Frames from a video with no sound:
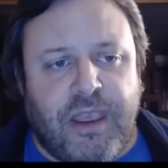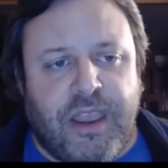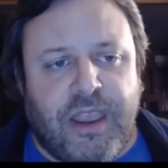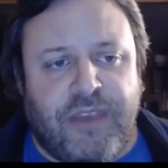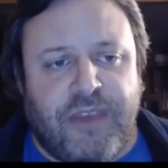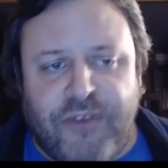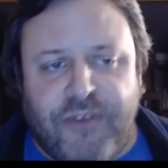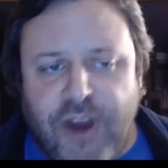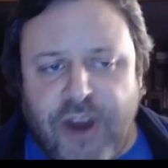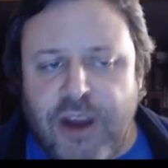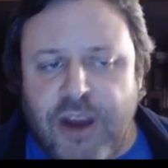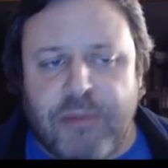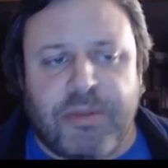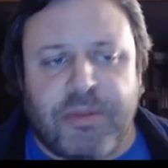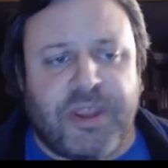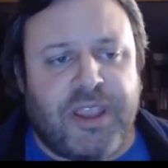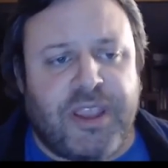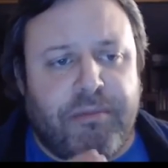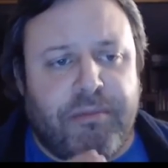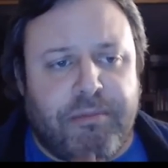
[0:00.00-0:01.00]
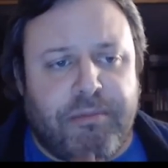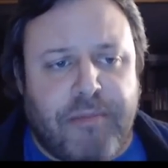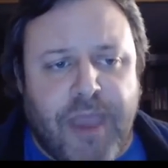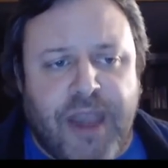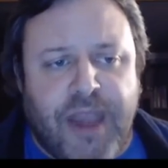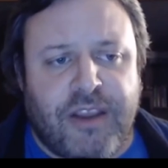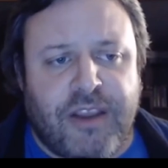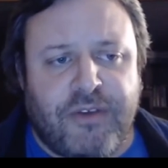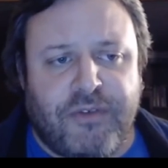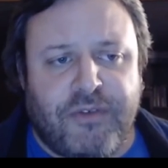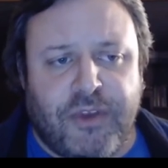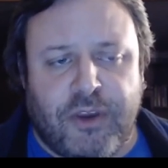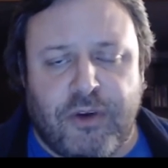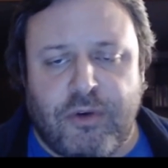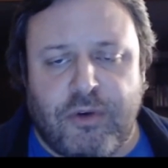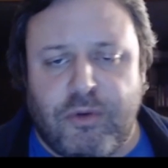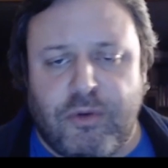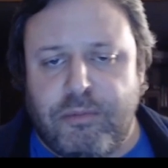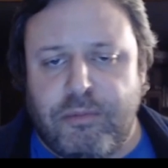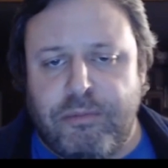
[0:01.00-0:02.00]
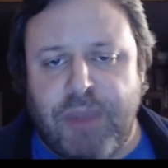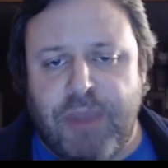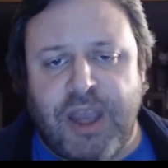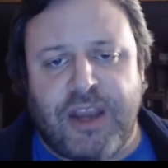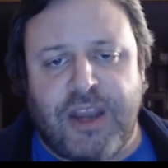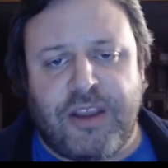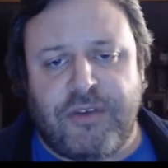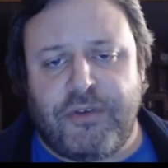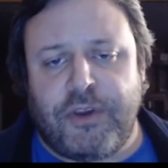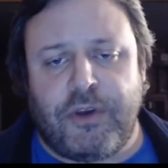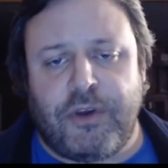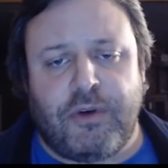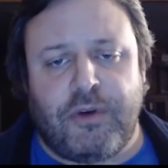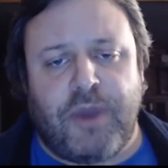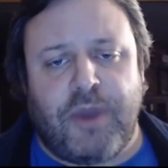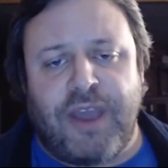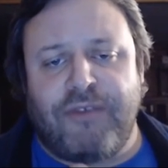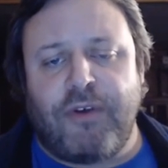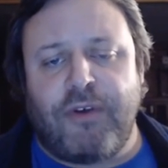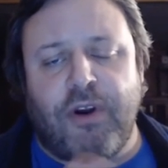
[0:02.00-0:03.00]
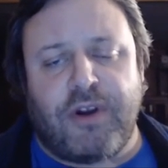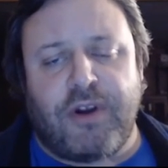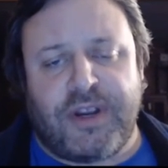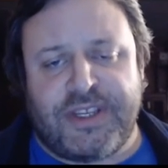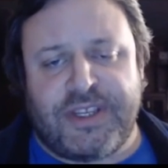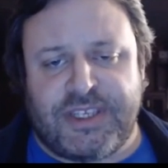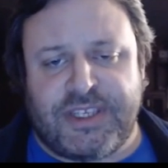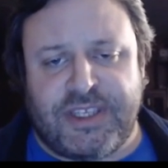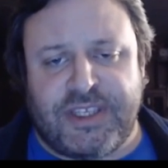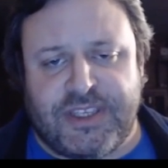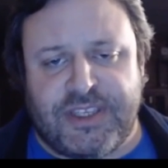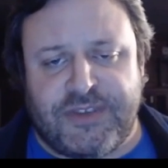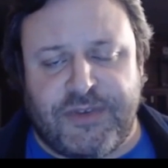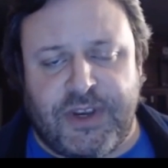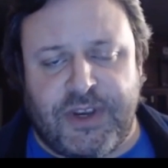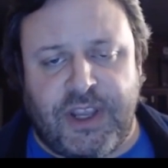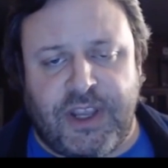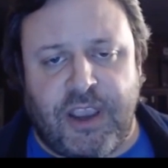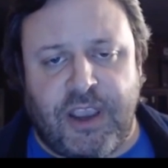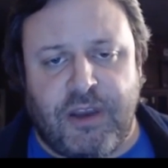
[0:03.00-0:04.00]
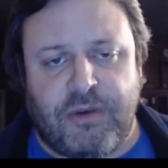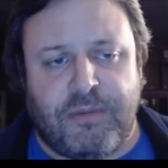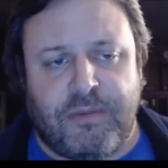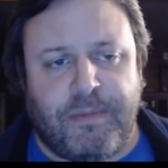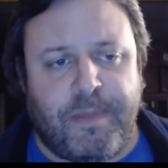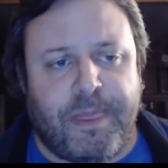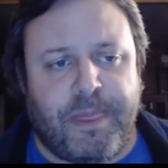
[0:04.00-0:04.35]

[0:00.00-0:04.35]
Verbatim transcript: Invariably, many of you, many of you have already seen this video.